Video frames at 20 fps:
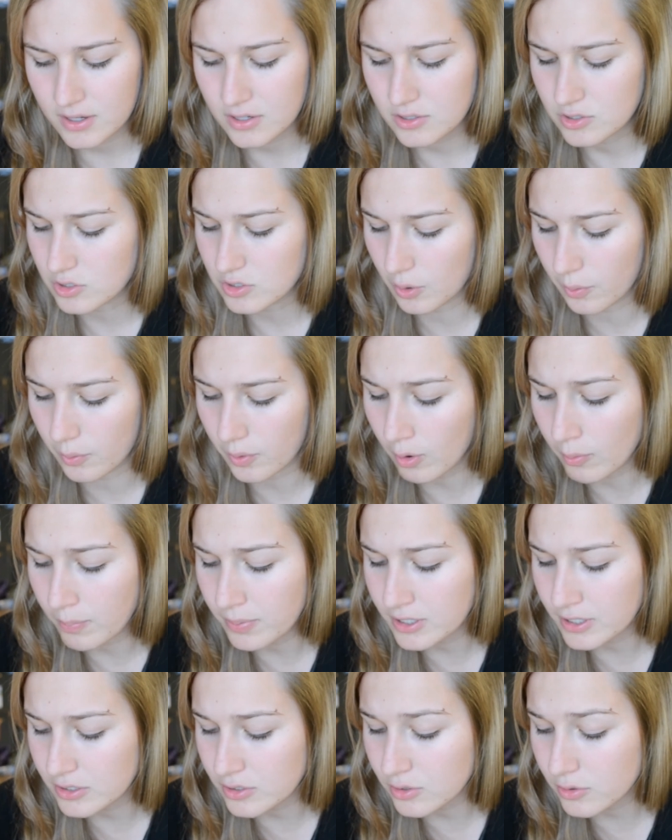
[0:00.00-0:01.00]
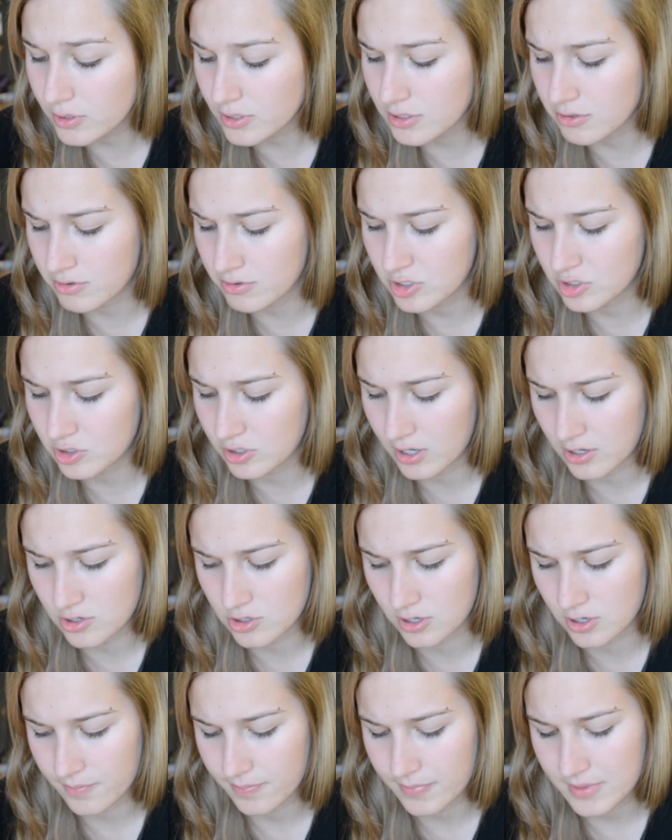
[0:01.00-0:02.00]
Don't open a door to a
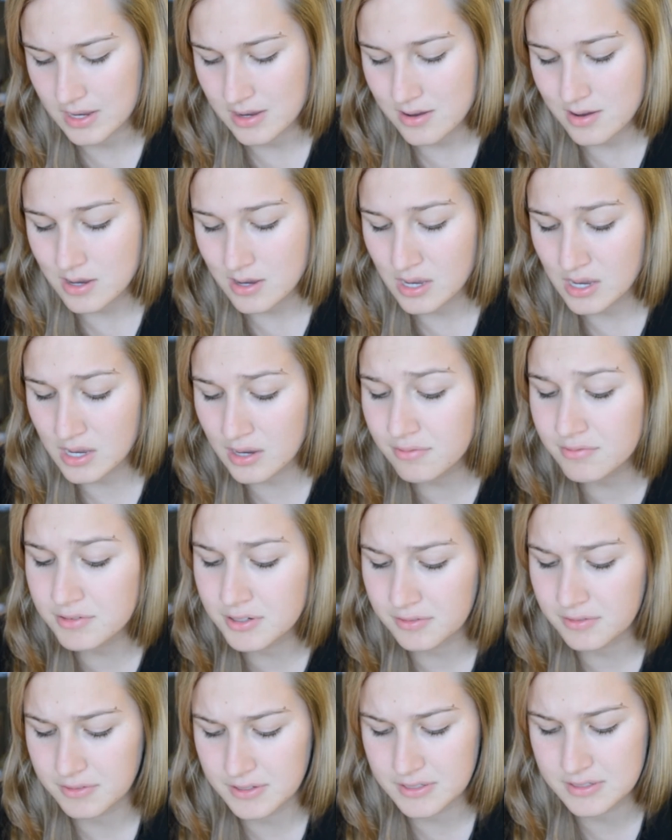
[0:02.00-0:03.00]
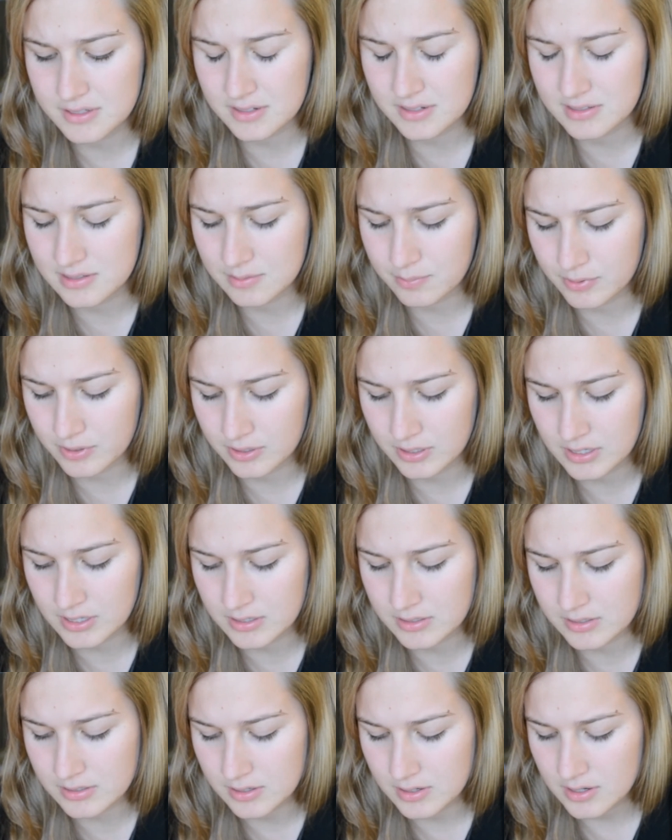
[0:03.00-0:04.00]
stranger, even if he says the
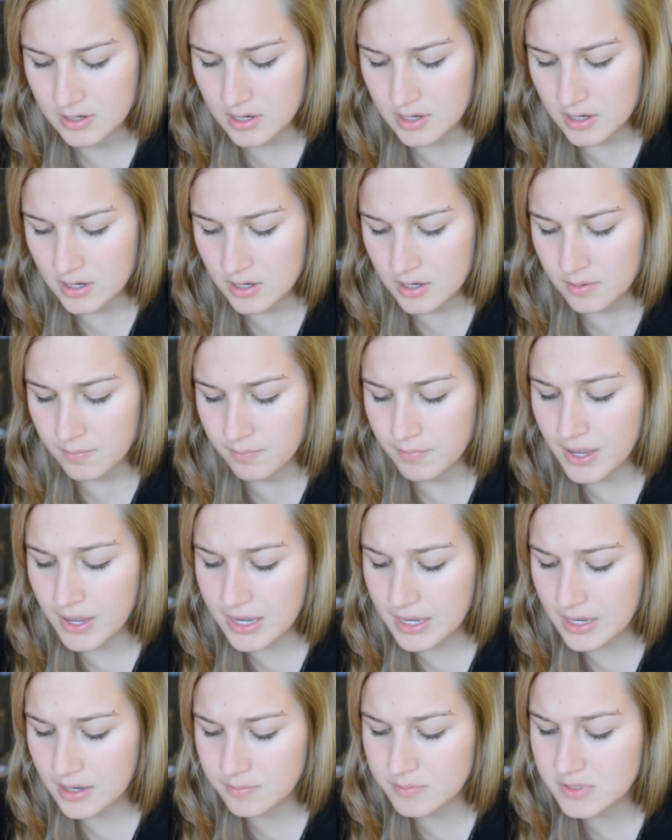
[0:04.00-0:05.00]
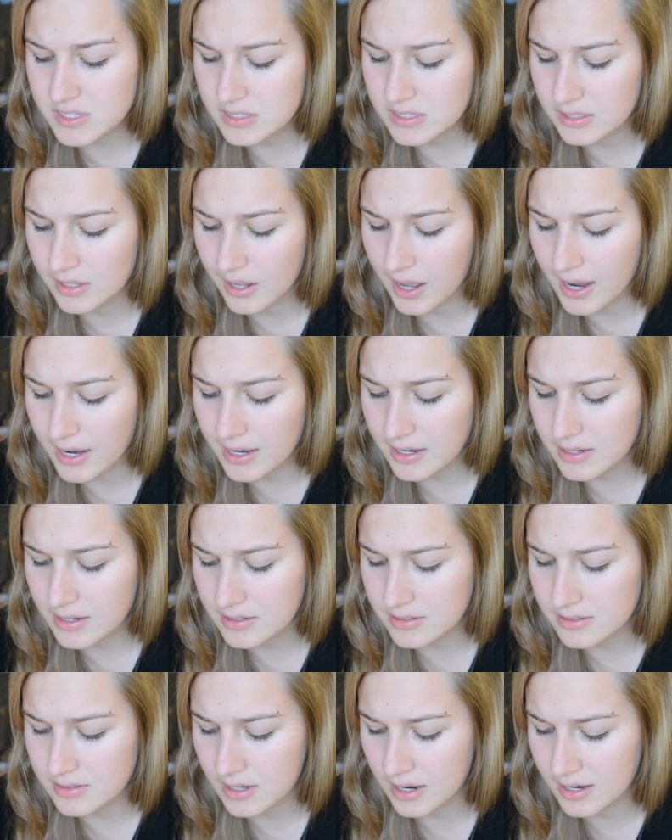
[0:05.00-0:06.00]
police. Make him slide
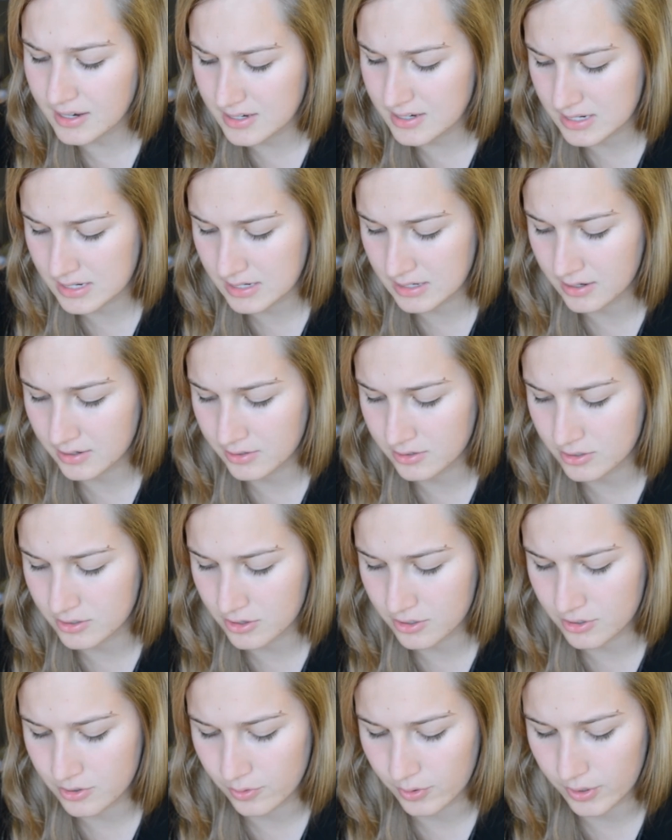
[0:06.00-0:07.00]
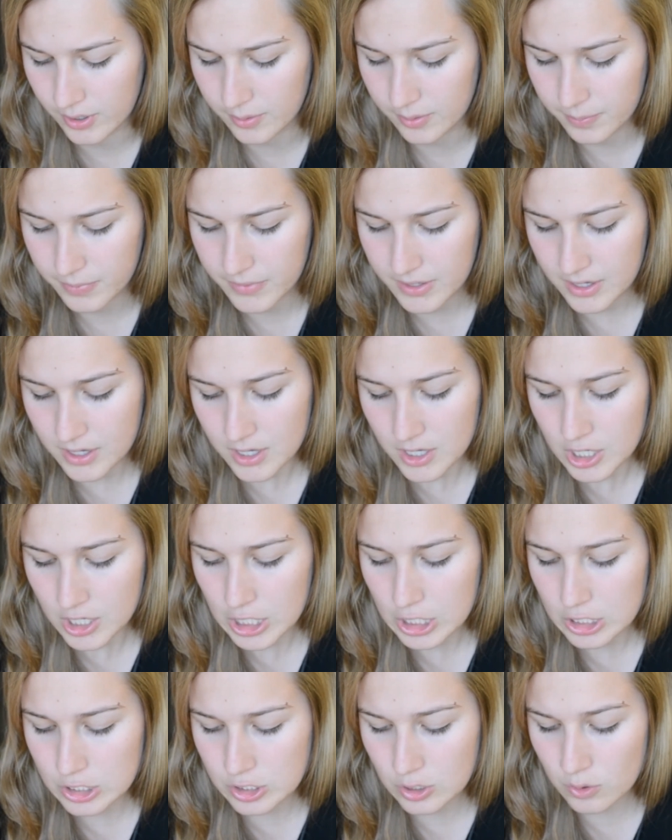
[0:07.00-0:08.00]
his ID under the door.
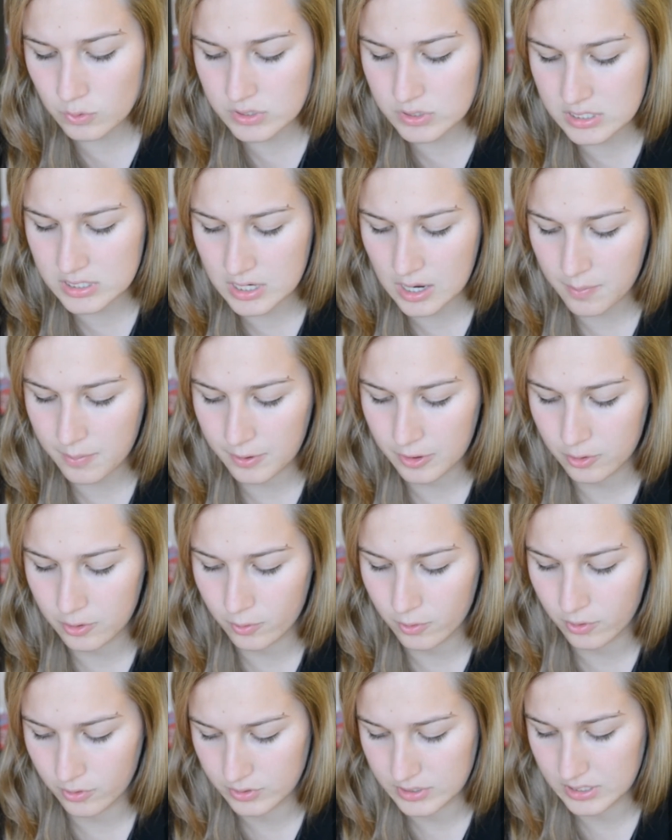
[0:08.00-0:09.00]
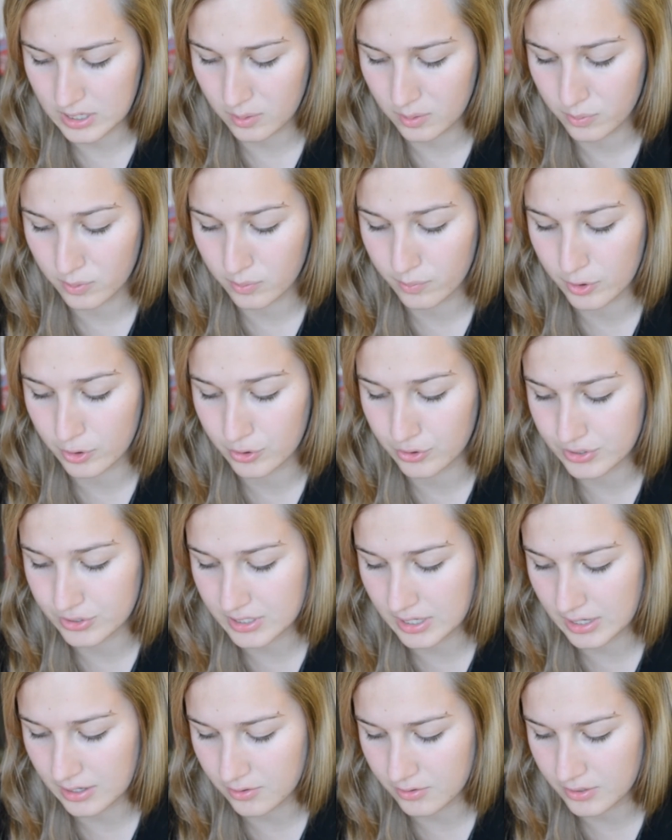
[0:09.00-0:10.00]
Don't stop on the road to help a
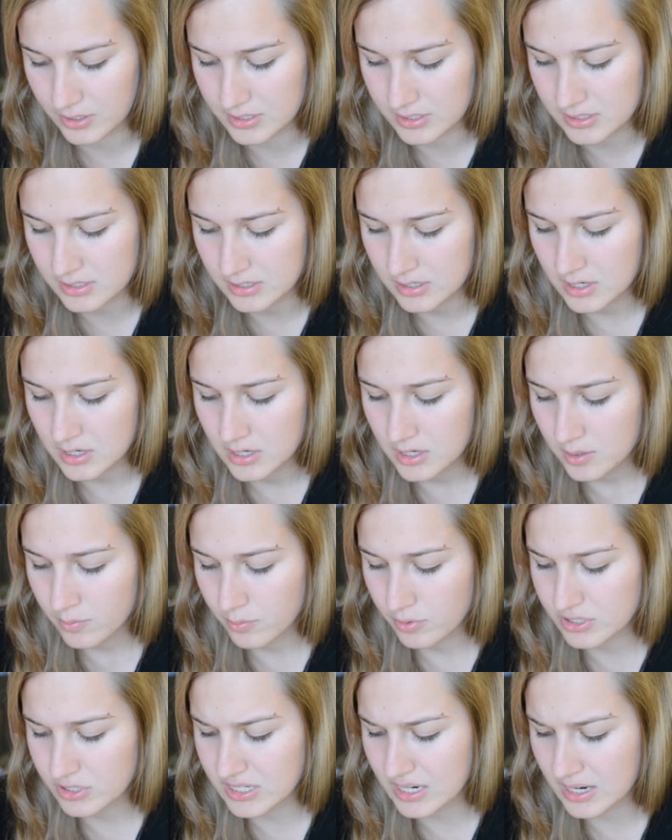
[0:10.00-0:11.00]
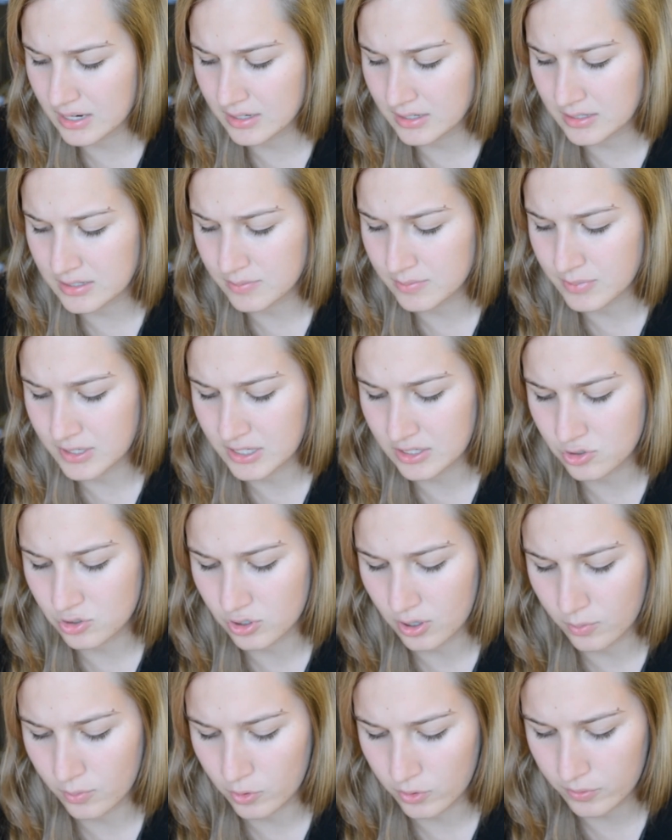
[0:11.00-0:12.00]
motorcyclist, pretending to be in
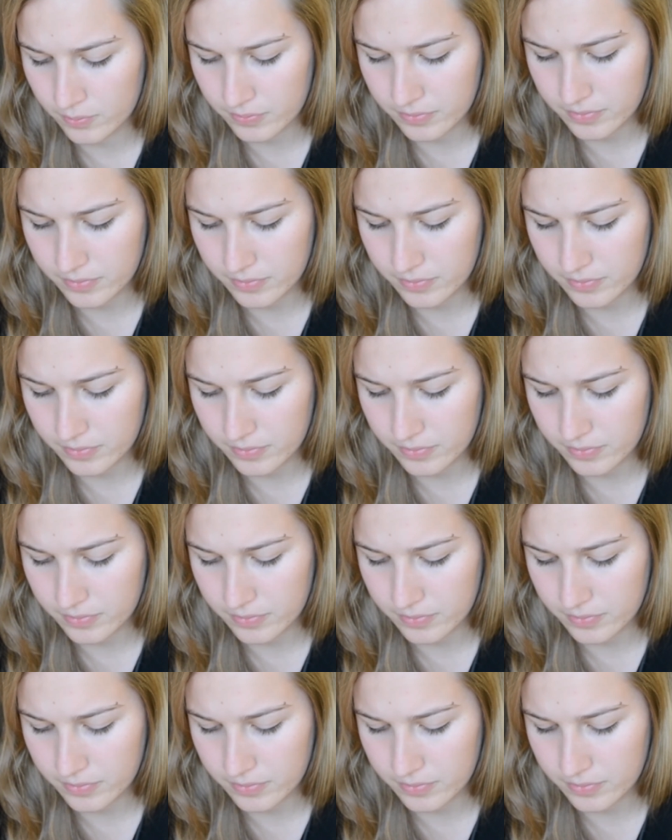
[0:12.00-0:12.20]
trouble.